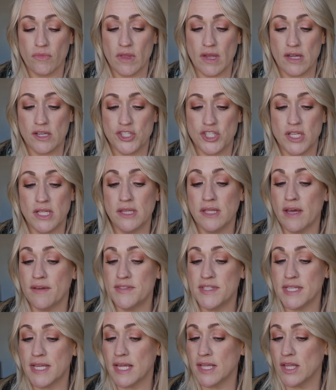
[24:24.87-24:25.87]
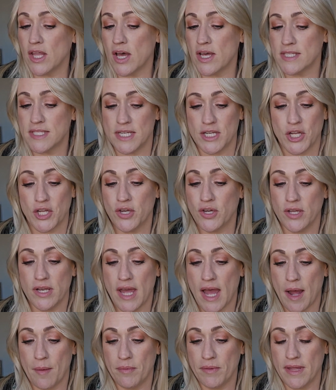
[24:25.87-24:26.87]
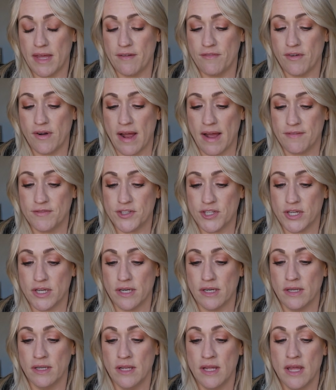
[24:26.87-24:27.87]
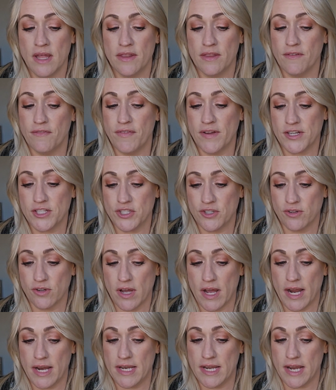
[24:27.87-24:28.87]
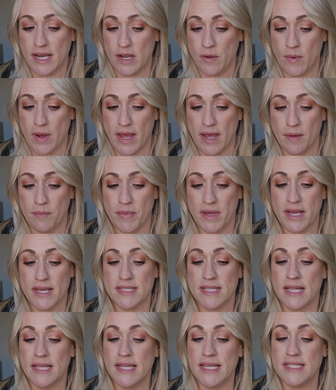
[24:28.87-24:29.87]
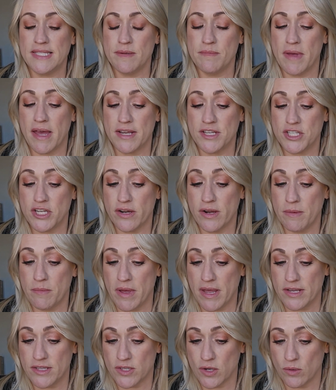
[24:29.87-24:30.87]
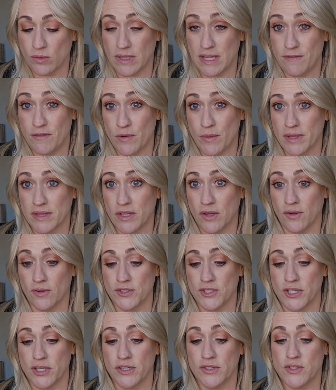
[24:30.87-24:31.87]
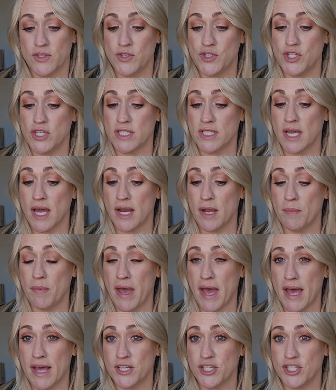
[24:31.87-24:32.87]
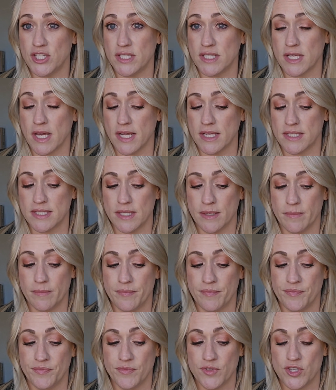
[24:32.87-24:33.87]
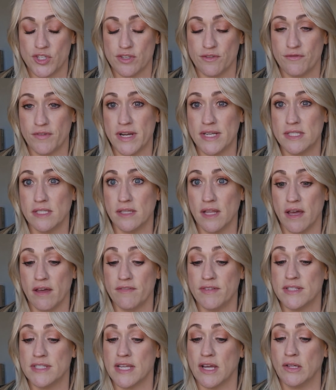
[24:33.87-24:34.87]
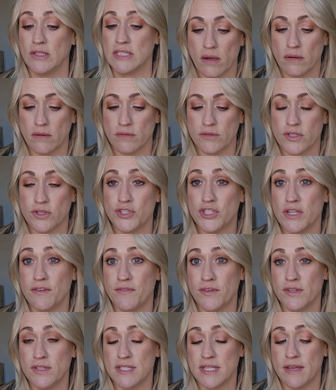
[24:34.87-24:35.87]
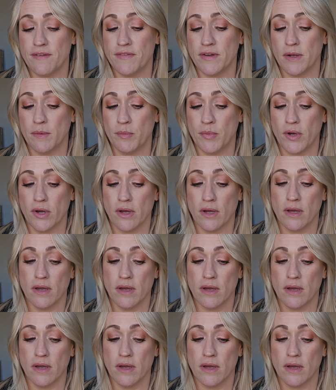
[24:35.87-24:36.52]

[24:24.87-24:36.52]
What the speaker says: She loves to get lost in a good happily ever after. The fictional kind anyway, because at least imaginary men don't leave you at the altar. So she's got a past, she's afraid to love, it sounds like. So she feels safe in a book.